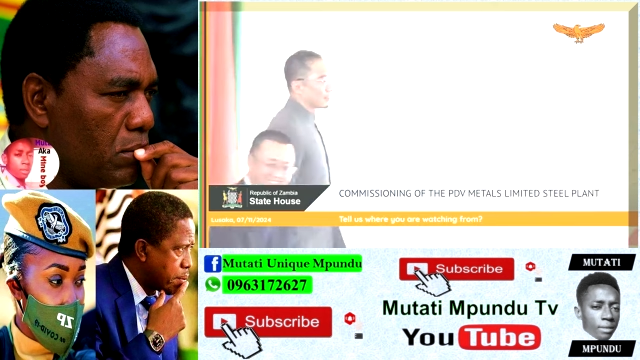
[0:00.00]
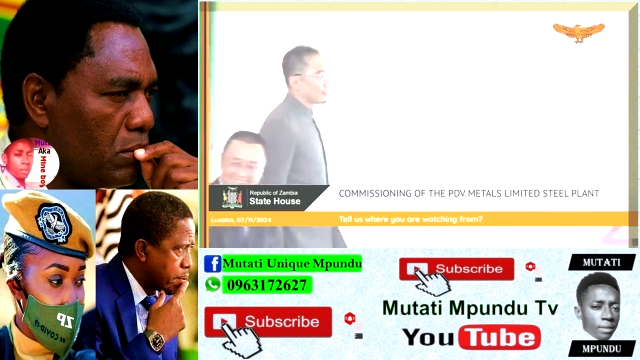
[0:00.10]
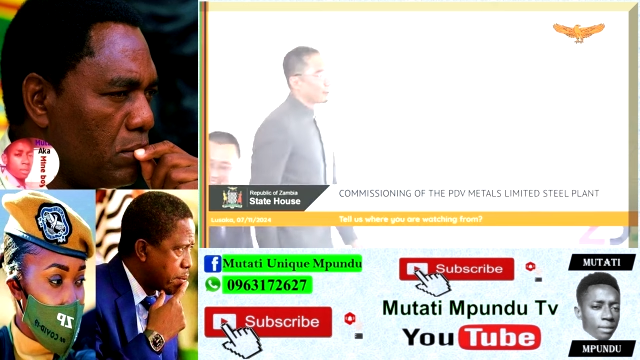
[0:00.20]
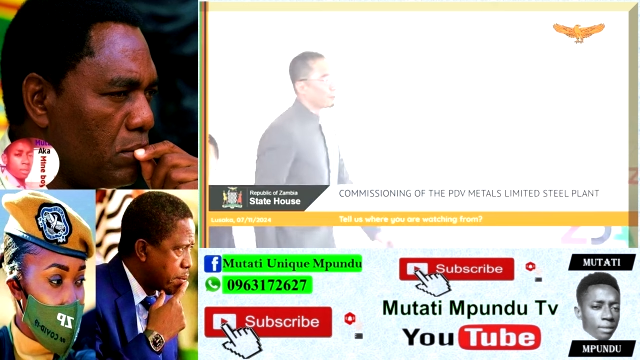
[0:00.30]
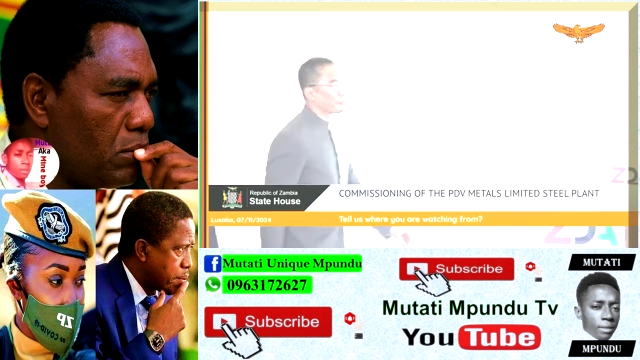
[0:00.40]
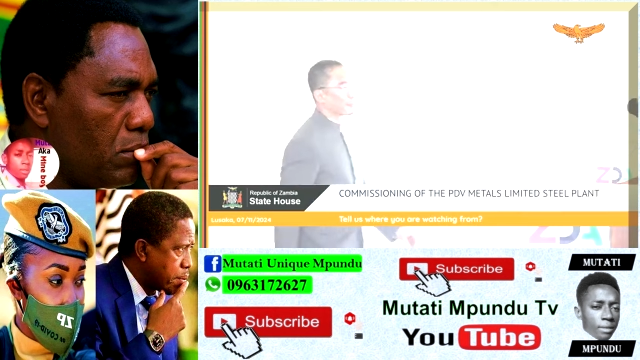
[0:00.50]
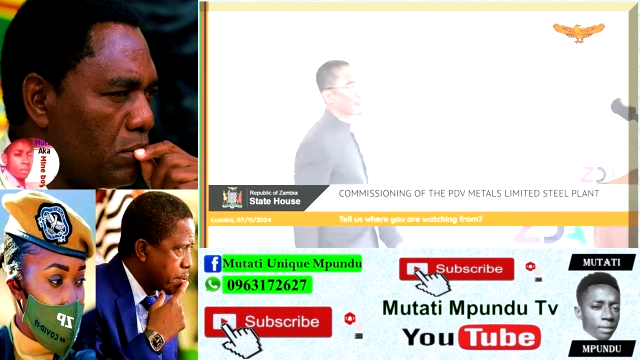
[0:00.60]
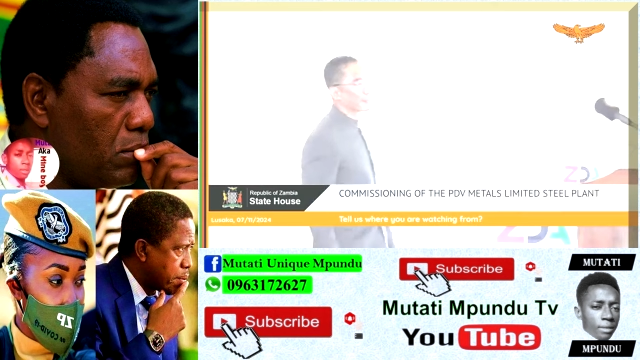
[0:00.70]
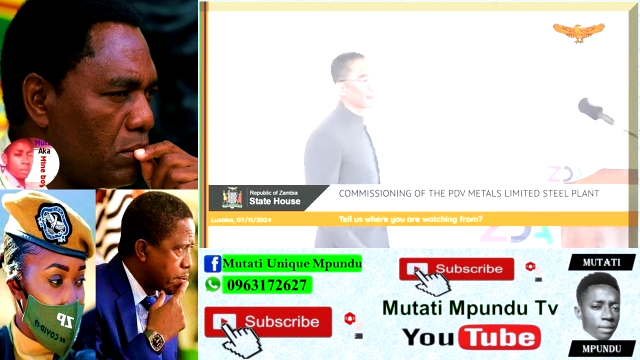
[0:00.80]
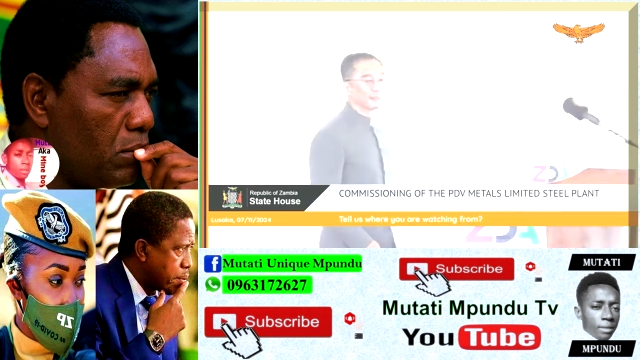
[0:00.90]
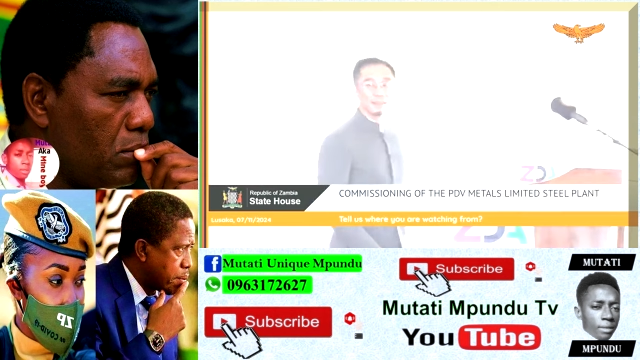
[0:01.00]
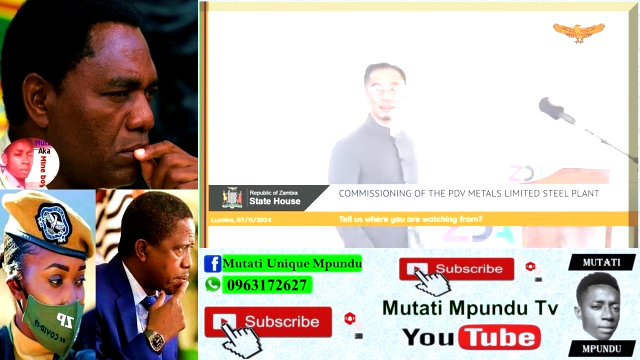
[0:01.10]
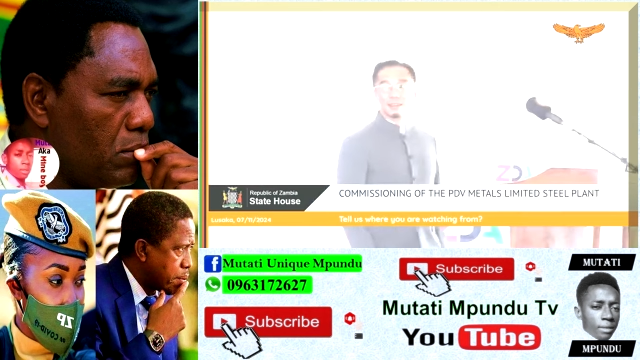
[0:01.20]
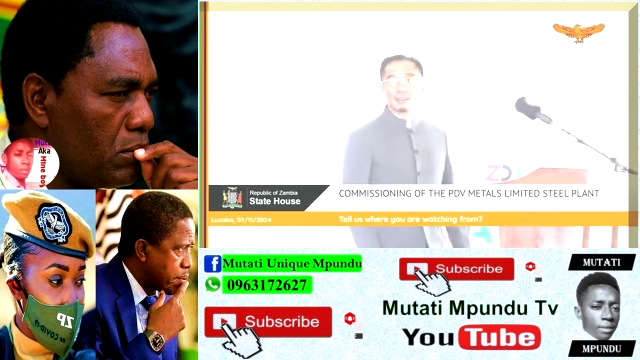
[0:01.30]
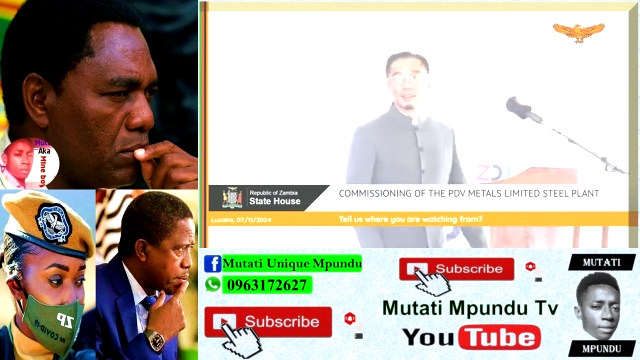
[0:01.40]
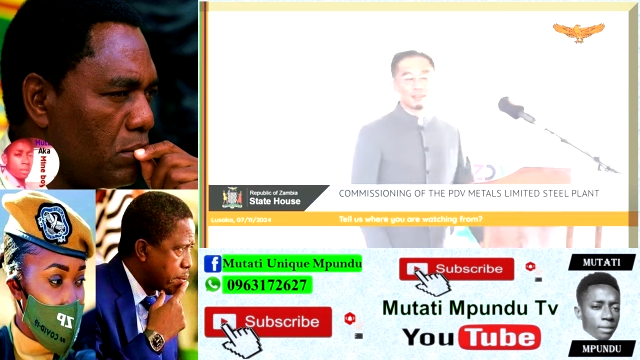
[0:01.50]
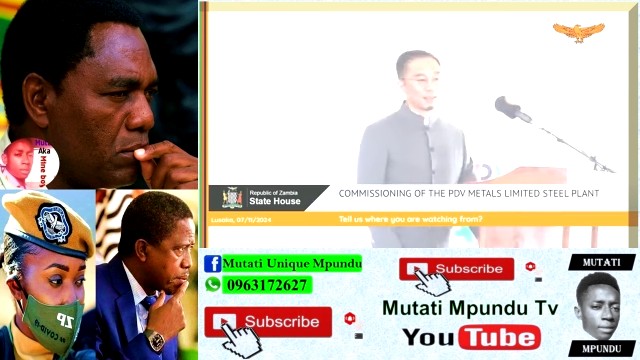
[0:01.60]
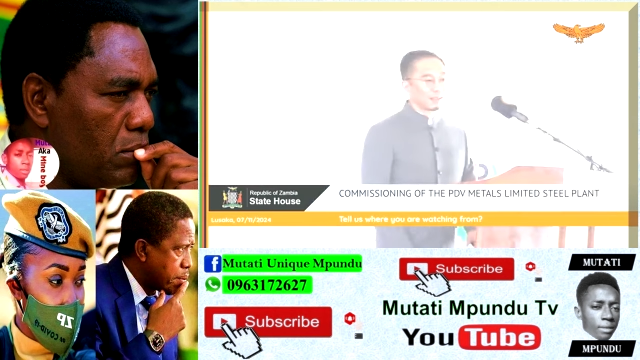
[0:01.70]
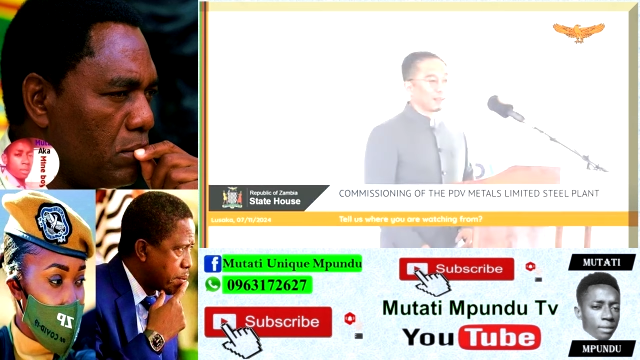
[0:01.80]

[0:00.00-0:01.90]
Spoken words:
[no speech]